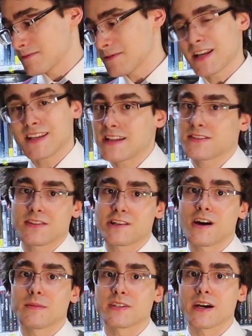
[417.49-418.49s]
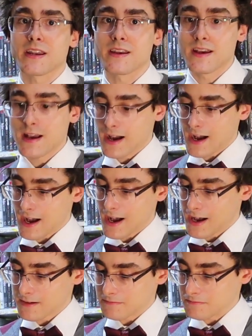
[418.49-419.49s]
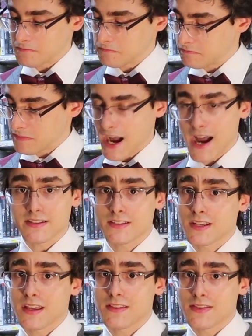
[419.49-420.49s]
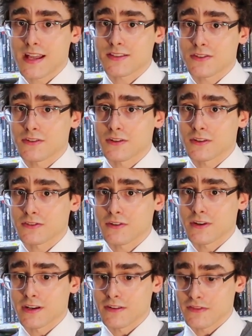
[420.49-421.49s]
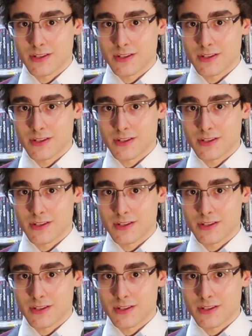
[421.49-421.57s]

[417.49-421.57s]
it gets the job done. I'd say that that's a good alternative.